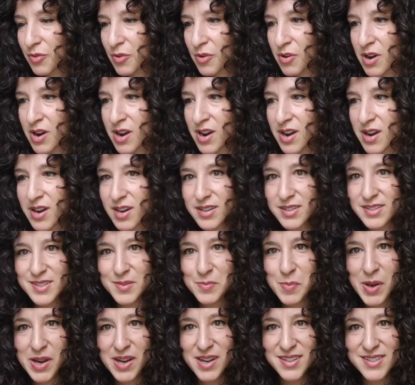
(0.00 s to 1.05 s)
for
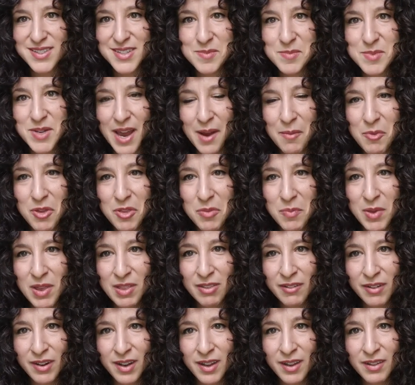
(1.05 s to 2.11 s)
spending some time with me
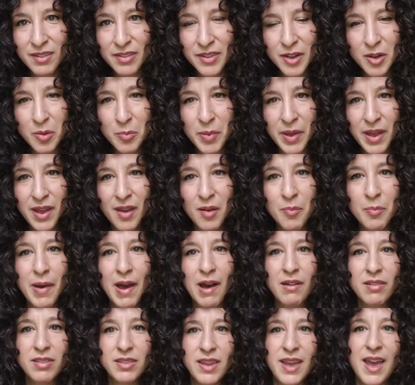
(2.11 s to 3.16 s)
learning a little bit
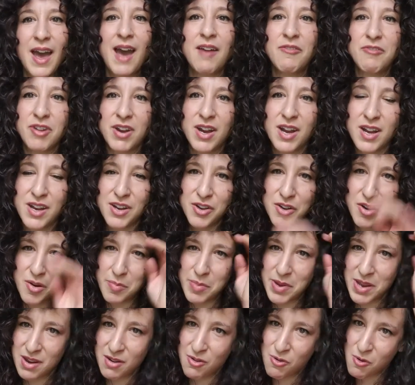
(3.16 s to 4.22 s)
about the African and
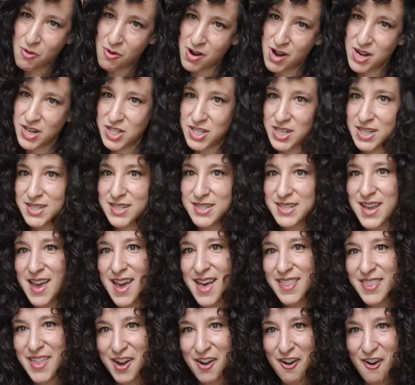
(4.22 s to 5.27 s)
European origins
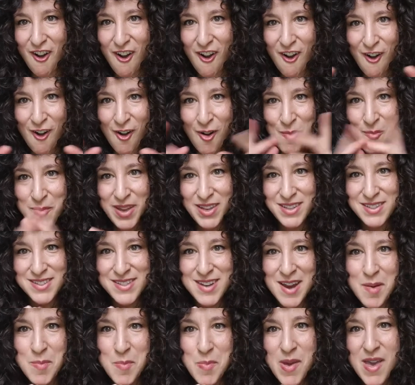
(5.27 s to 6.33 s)
that are all mixed
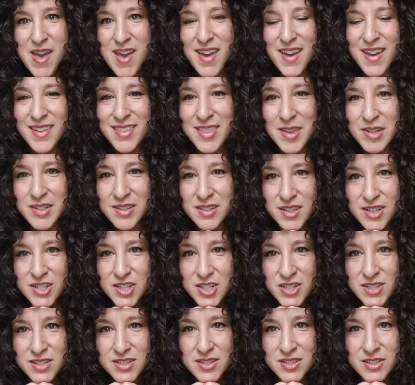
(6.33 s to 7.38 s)
up in the
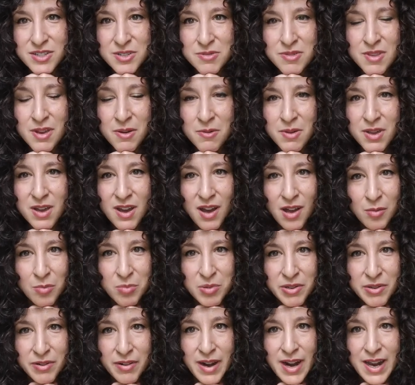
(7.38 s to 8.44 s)
delicious stew that we call
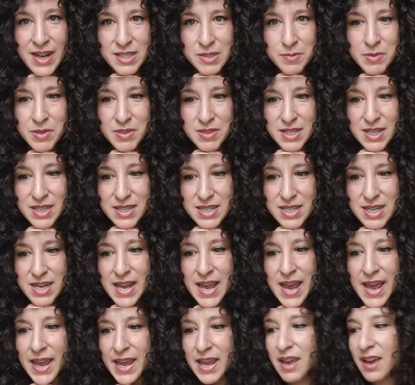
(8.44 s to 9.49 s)
bluegrass music
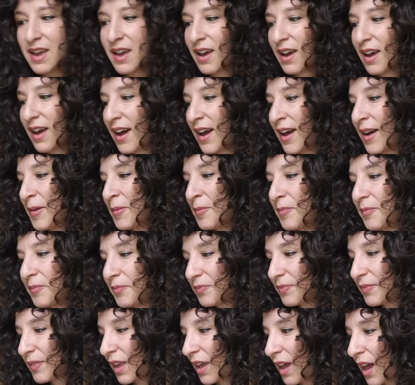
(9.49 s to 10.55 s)
today. Um,
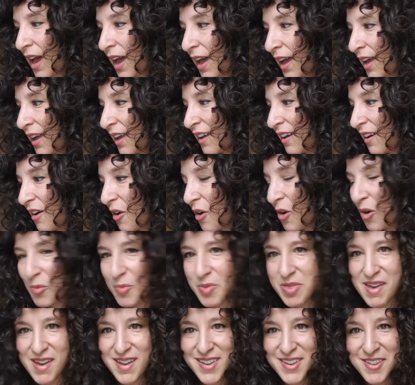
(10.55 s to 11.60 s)
I
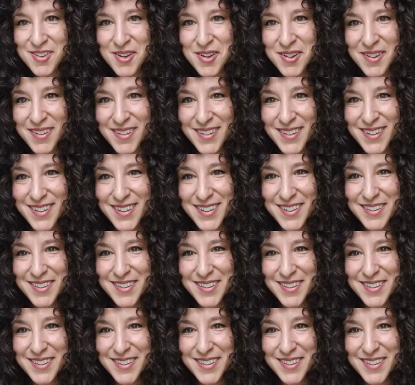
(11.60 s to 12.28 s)
hope that you'll